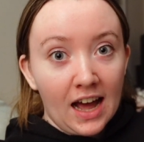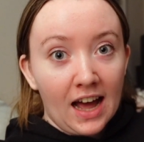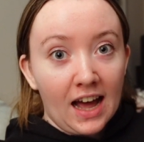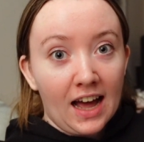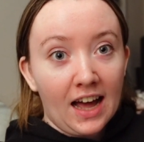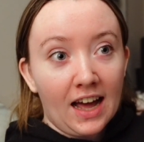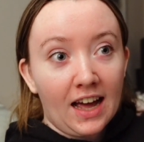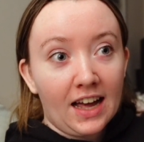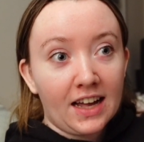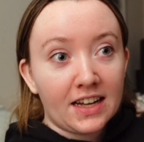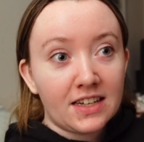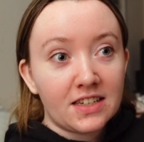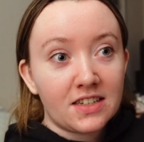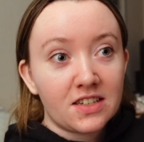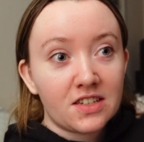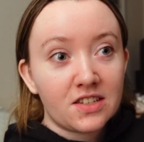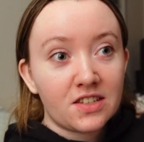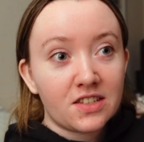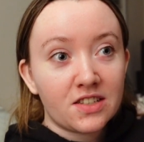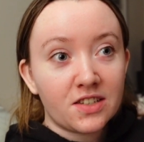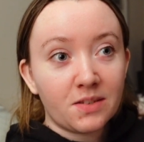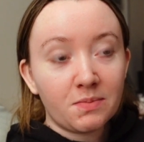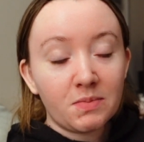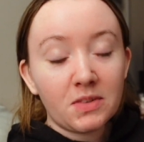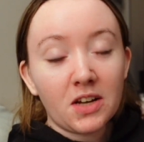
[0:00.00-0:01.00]
and
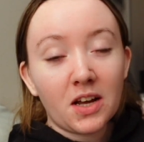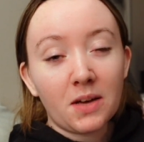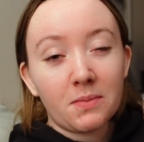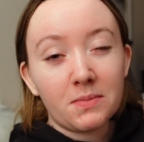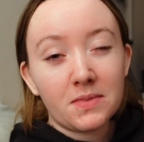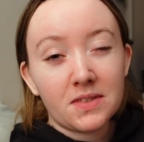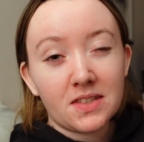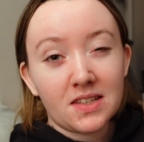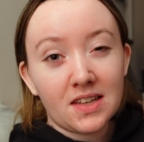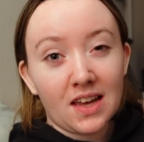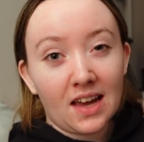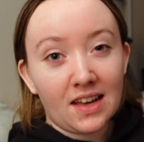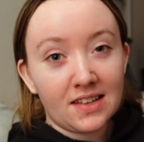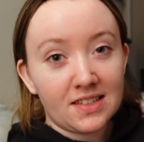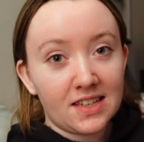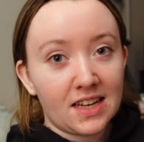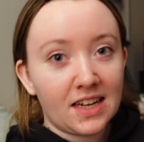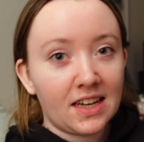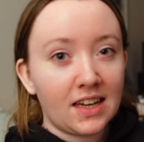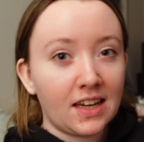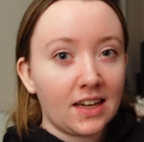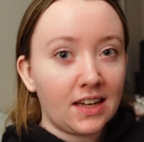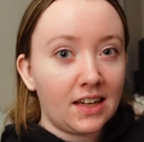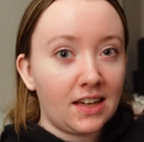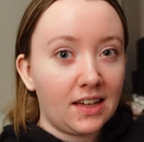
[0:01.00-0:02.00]
sometimes has
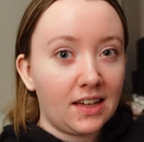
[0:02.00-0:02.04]
like